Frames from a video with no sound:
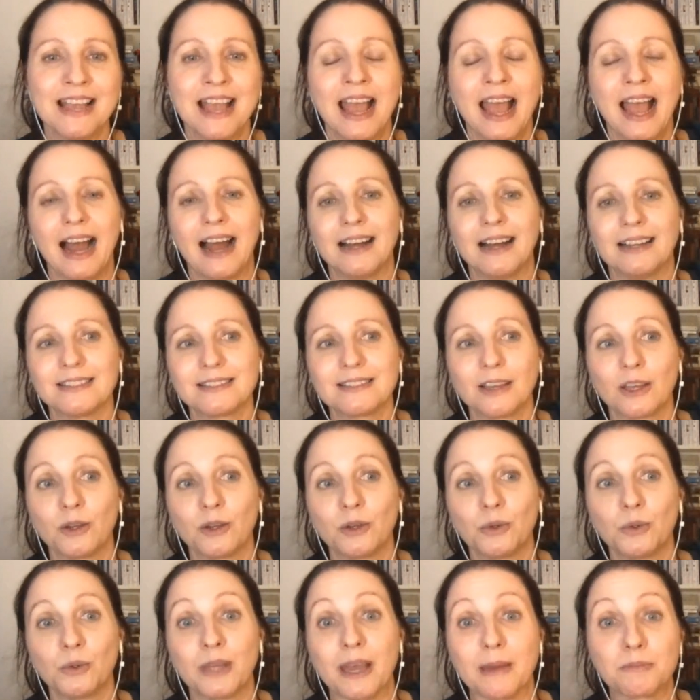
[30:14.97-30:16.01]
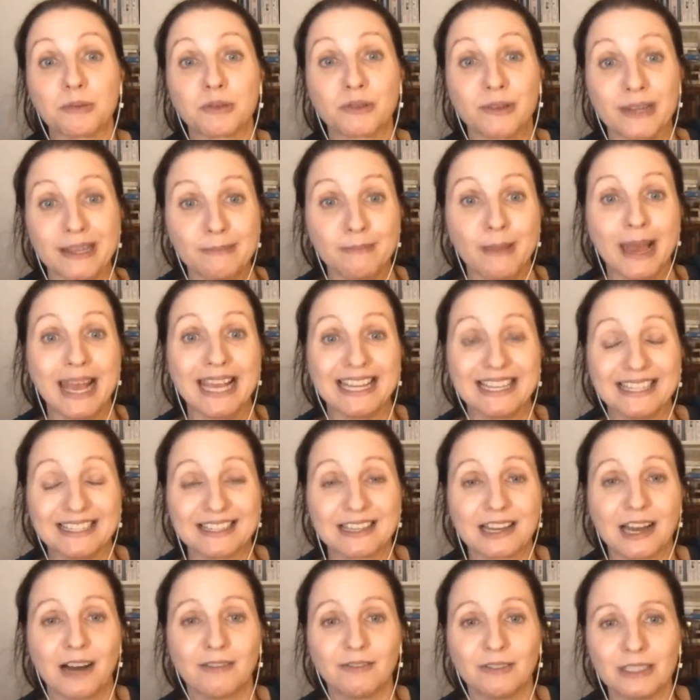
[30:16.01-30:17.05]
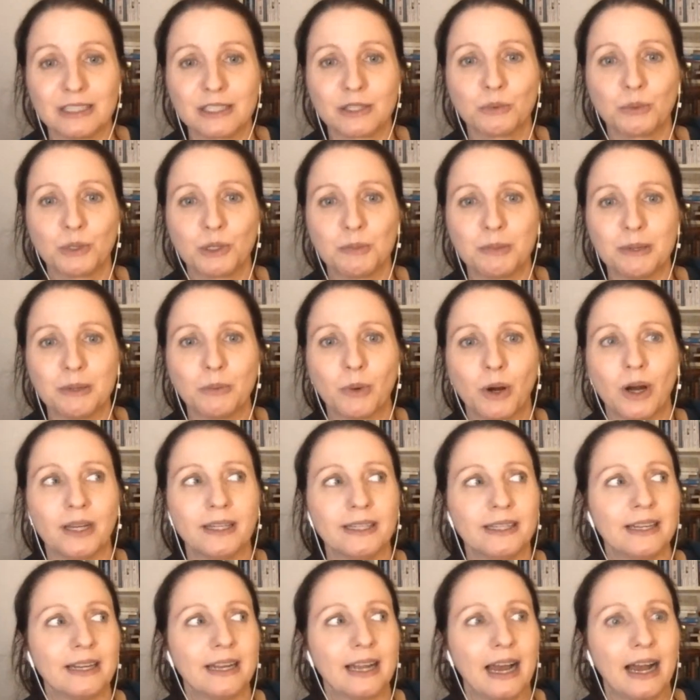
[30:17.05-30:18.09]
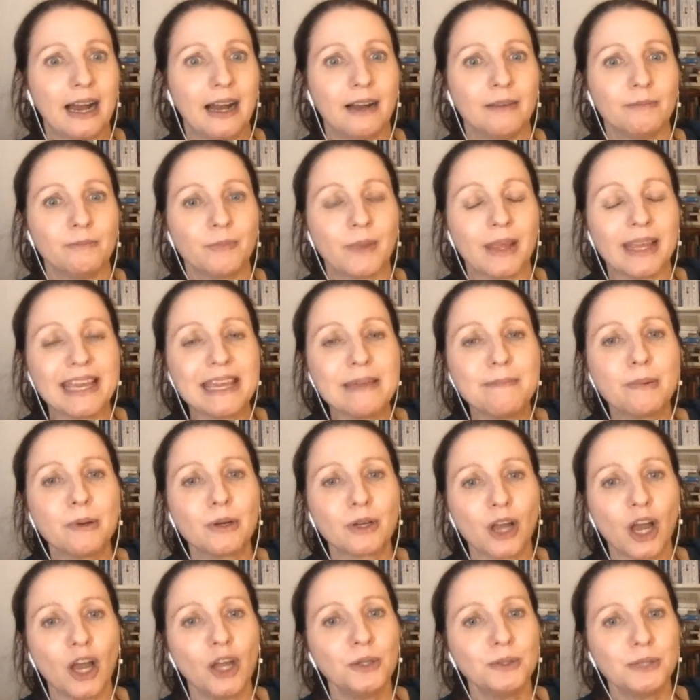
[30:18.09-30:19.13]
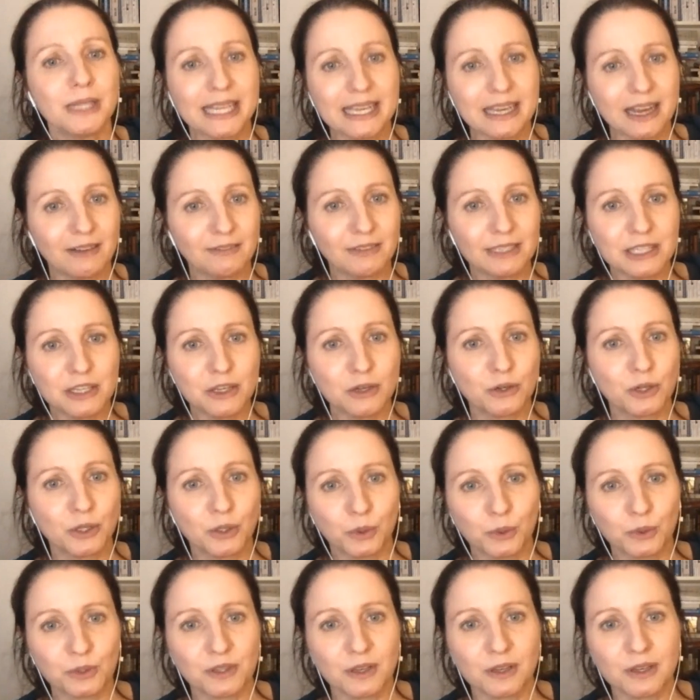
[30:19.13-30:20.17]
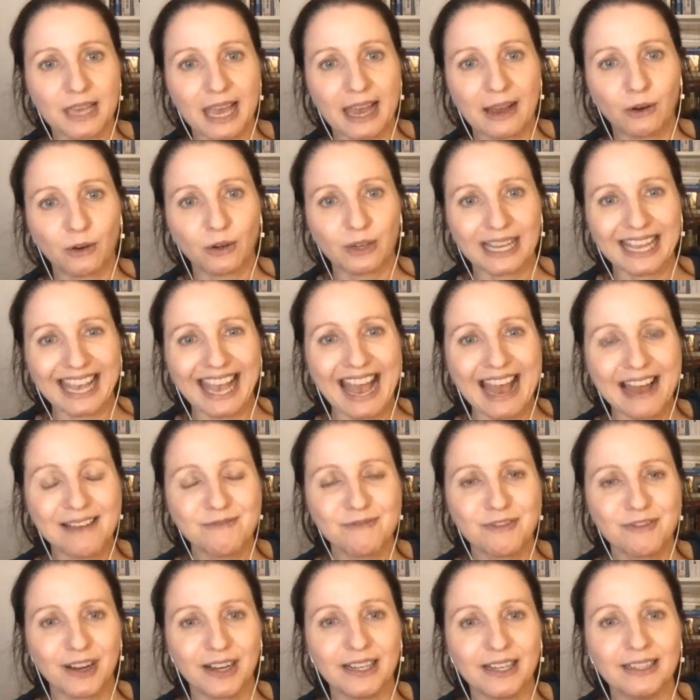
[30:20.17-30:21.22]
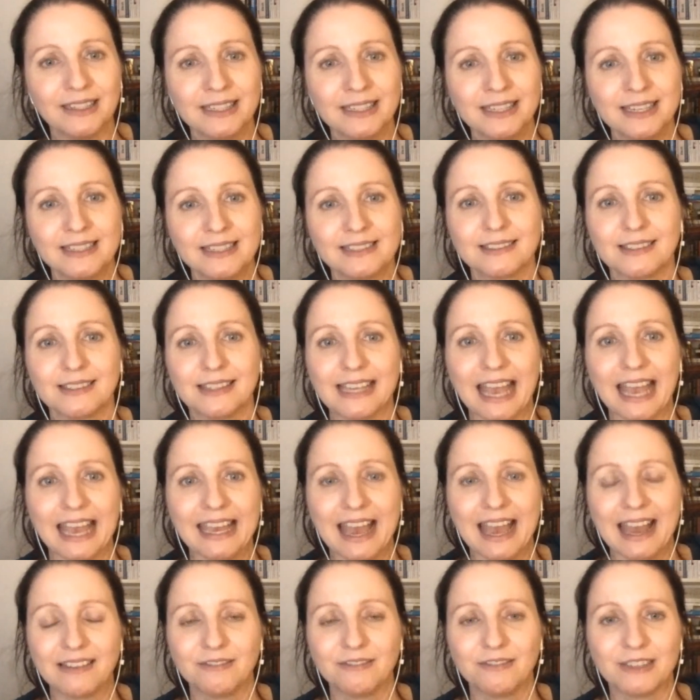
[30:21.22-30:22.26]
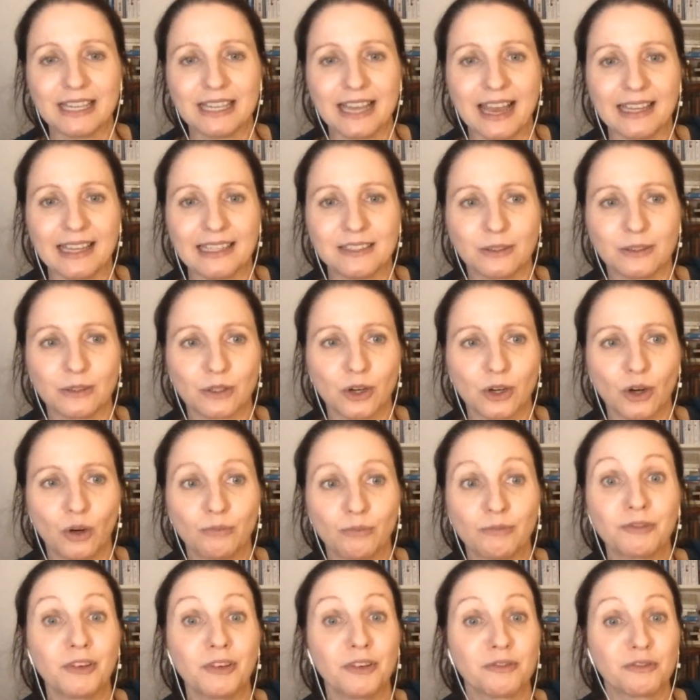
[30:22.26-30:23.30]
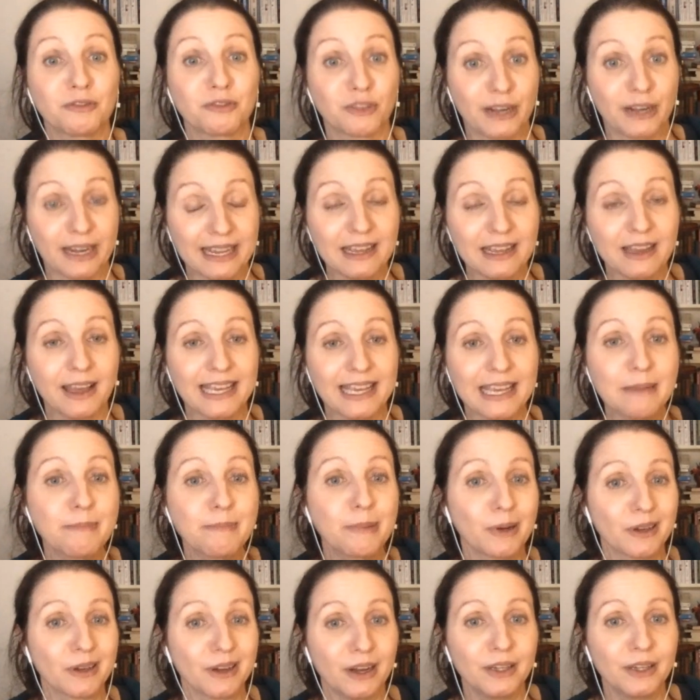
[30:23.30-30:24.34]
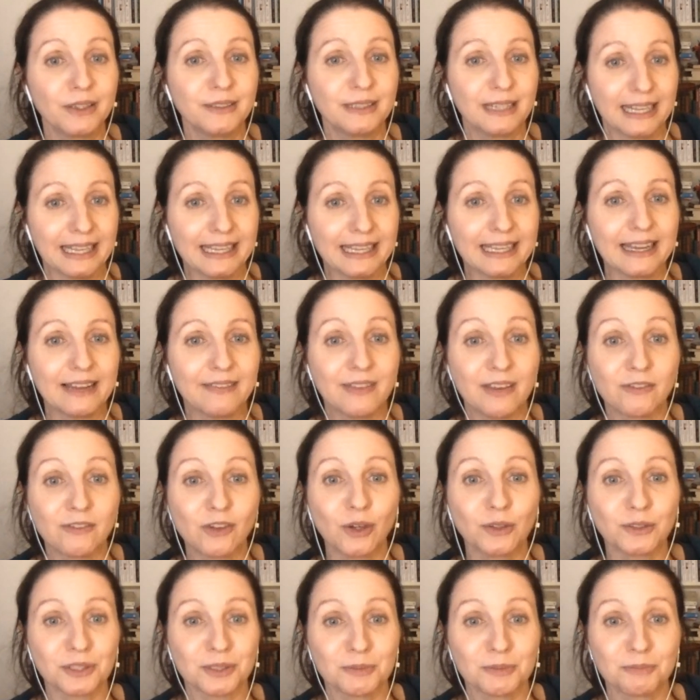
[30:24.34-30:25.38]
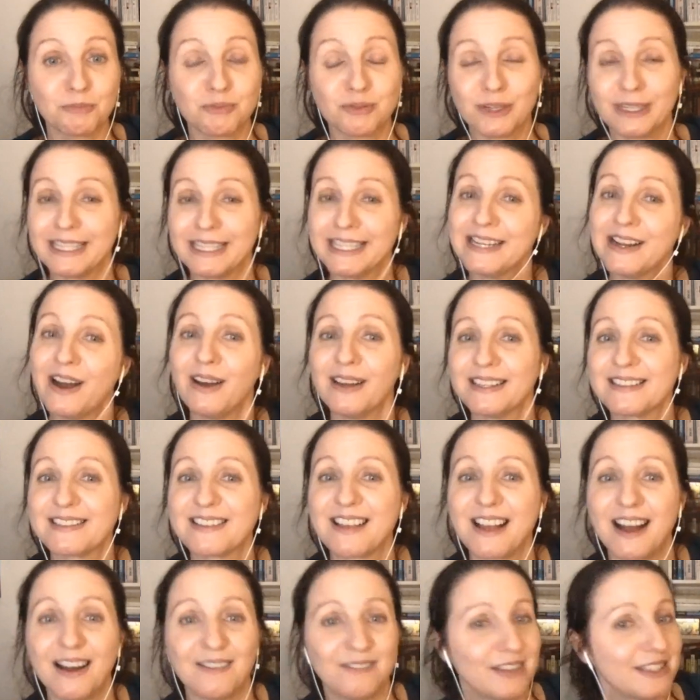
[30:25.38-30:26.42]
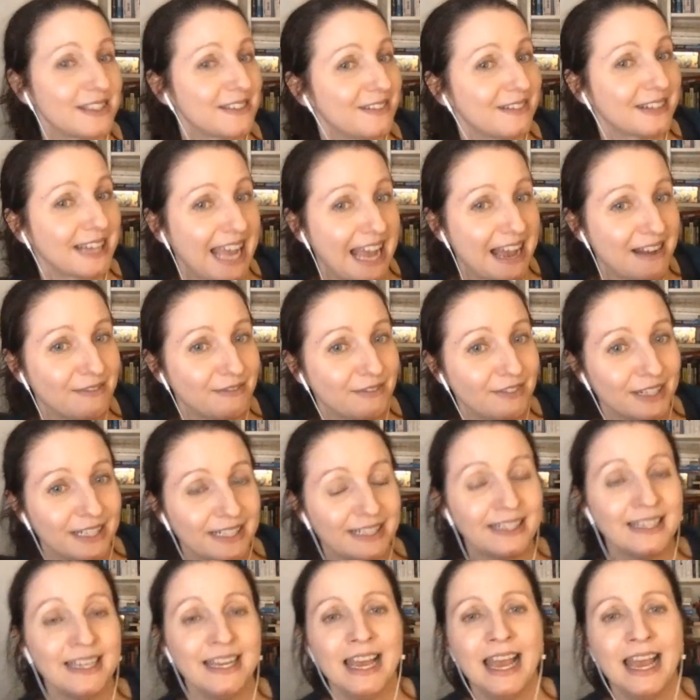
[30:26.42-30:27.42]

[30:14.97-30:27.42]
Uh, so yeah, pre-made covers would be one. Um, ebook only covers you can also get on Canva, c a n v a dot com for free, ebook only, and they've got some pretty nice covers on Canva.